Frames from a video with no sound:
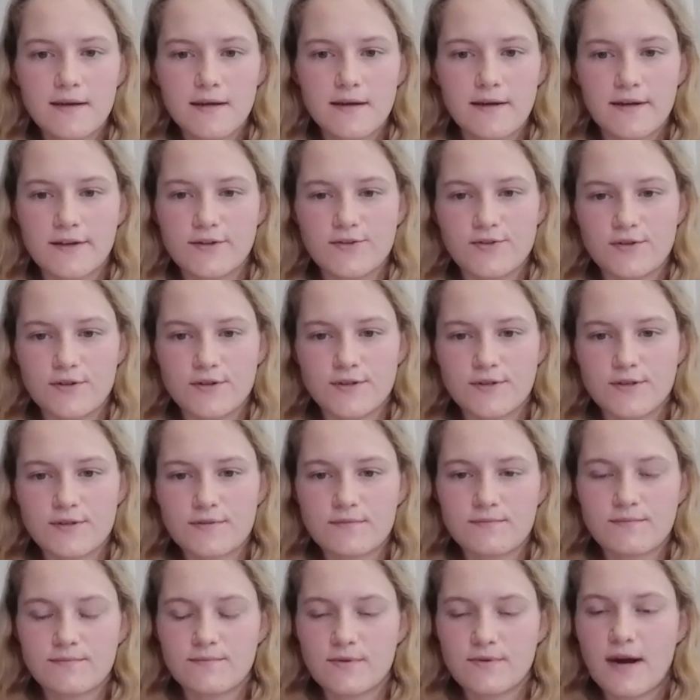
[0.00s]
It just,
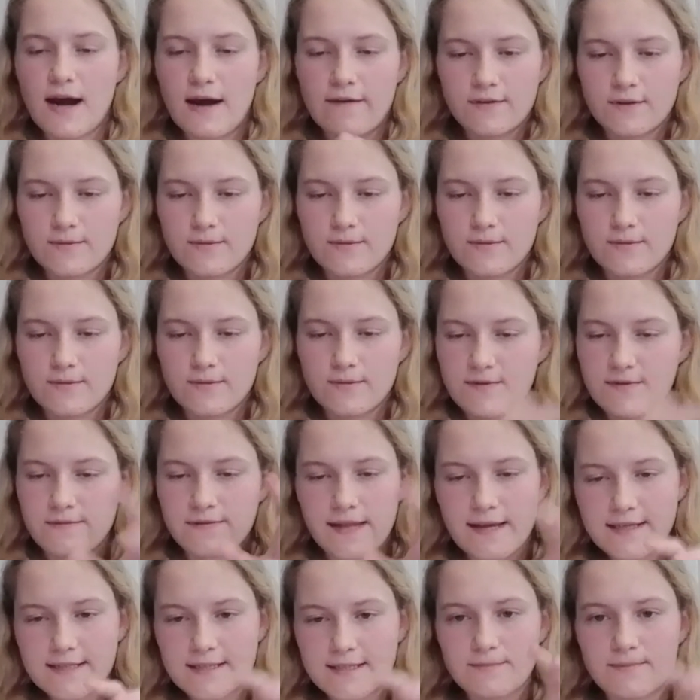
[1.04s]
you have to be
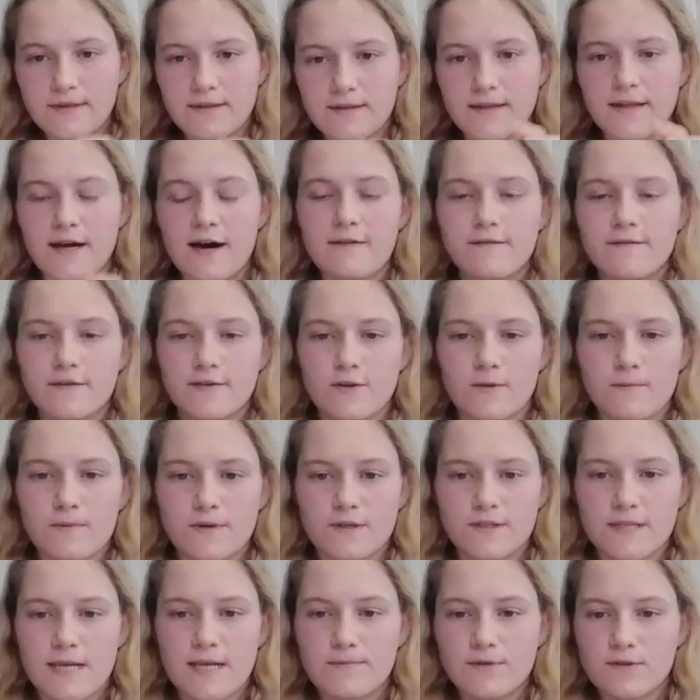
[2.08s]
flexible enough in your
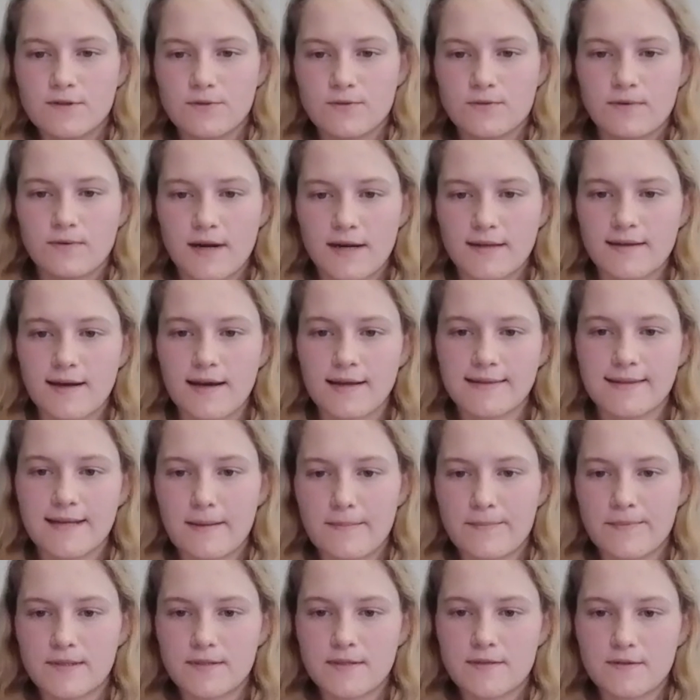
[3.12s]
perception to kind of
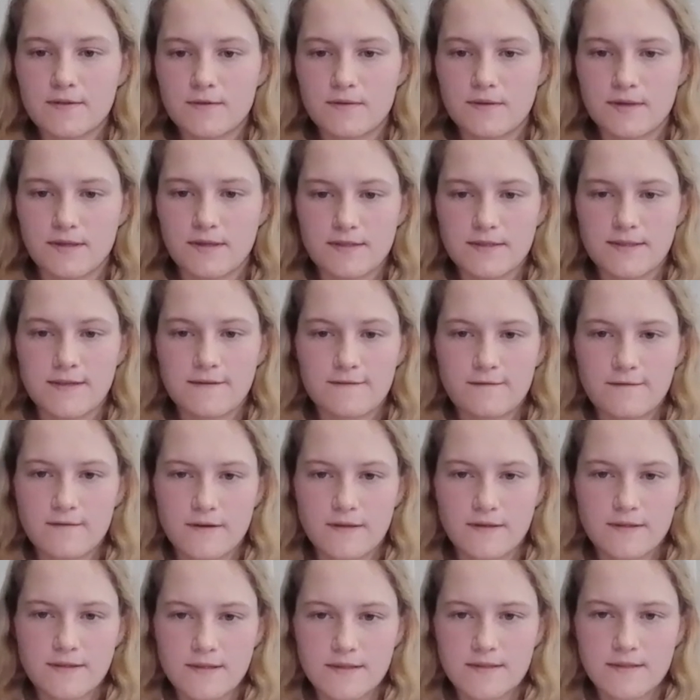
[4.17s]
adapt to these
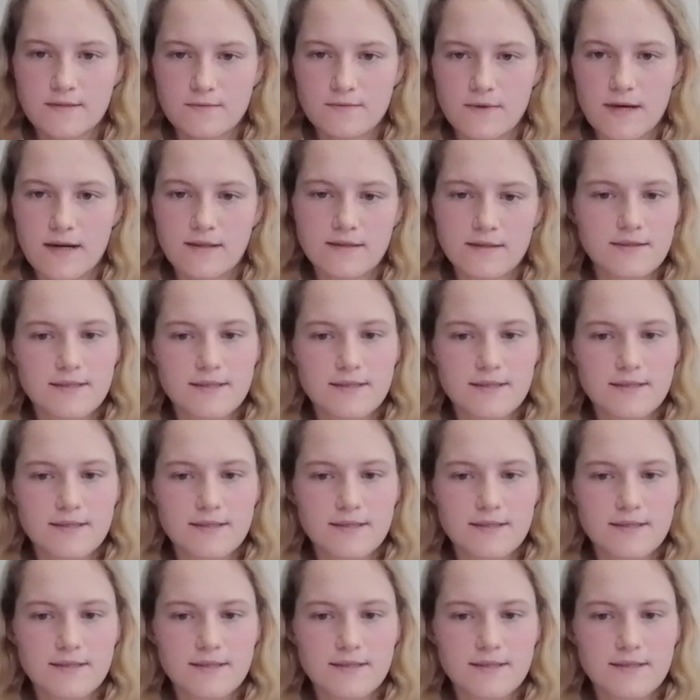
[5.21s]
differences, right?